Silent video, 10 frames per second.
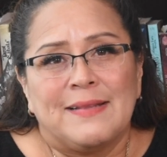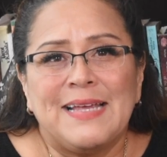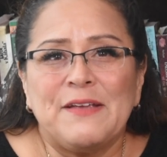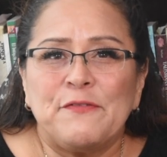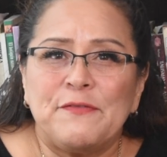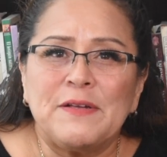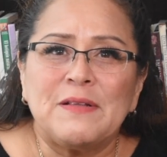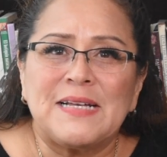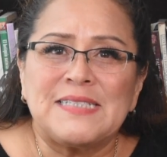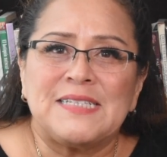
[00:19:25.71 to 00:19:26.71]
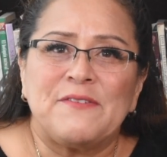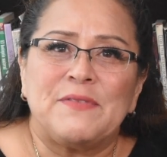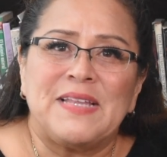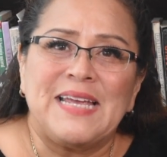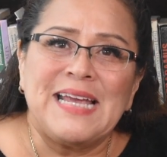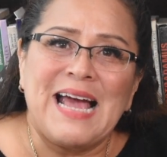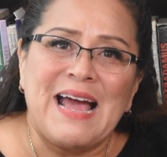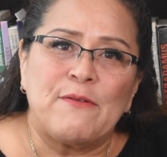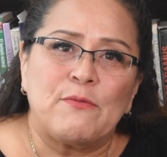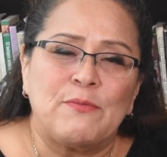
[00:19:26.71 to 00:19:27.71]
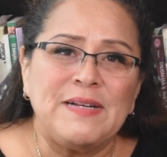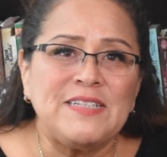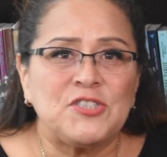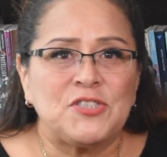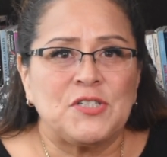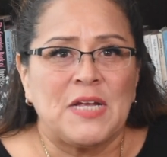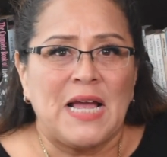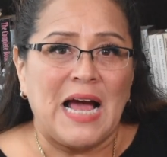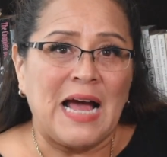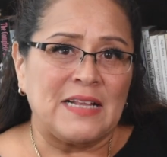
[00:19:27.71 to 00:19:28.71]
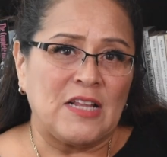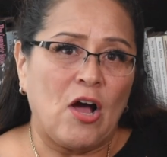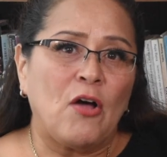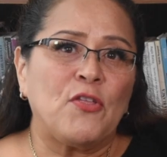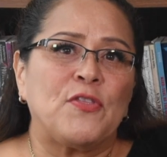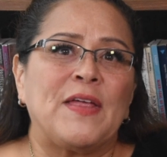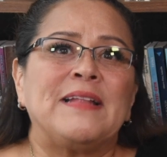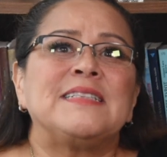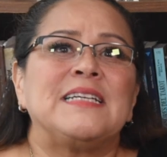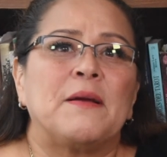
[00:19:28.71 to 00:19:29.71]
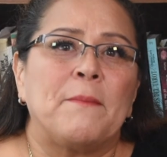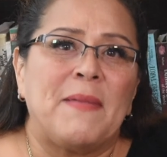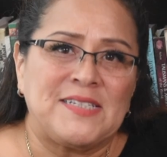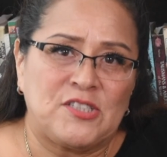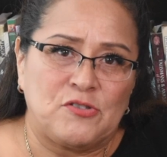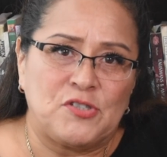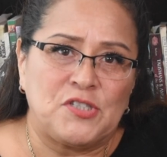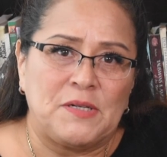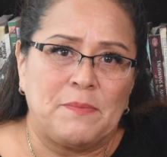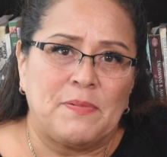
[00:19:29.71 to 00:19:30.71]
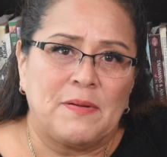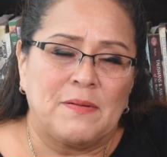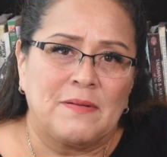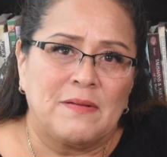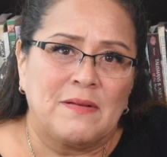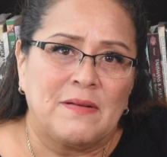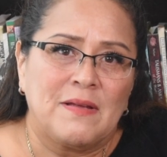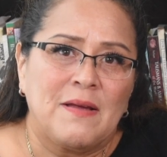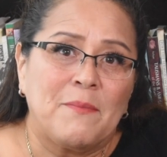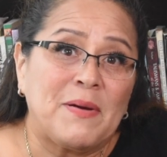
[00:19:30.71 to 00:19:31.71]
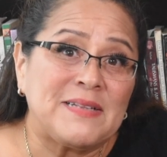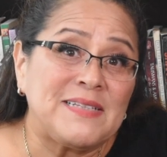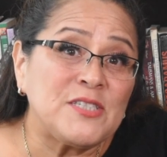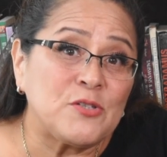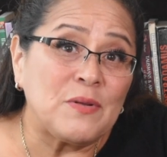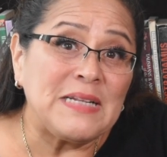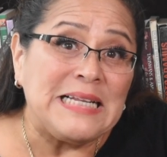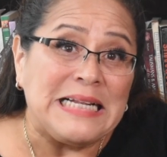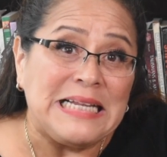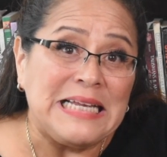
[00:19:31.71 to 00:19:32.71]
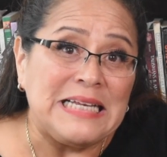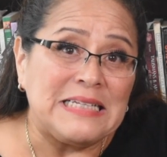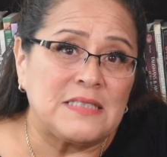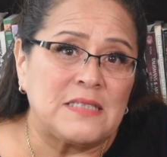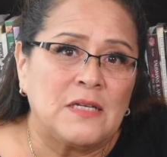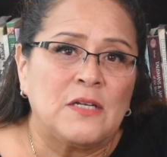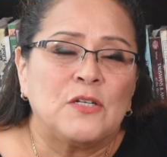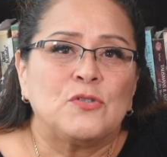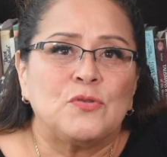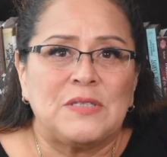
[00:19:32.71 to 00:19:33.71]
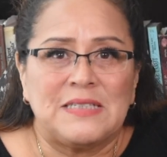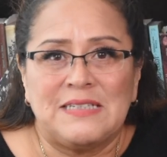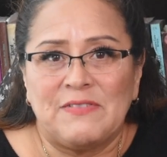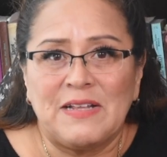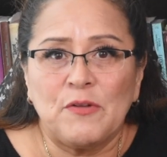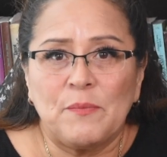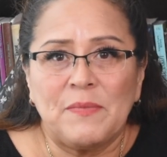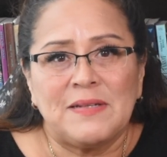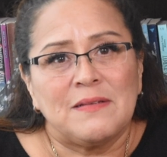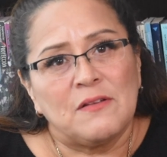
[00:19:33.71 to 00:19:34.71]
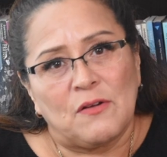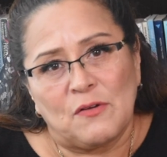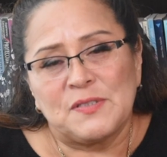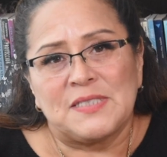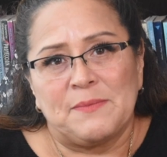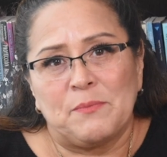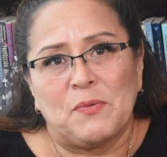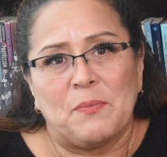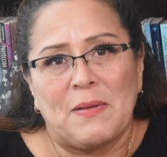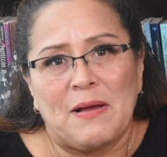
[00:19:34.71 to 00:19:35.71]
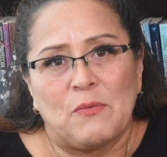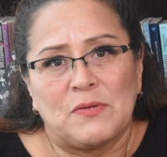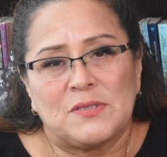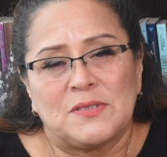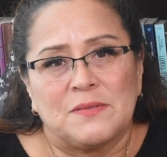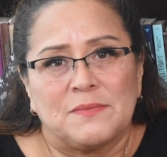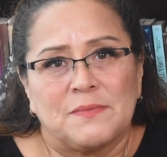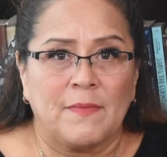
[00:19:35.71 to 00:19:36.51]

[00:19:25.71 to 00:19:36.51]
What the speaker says: They feel as if they have reached an authentic mastership, but this only leads to the development of simple powers.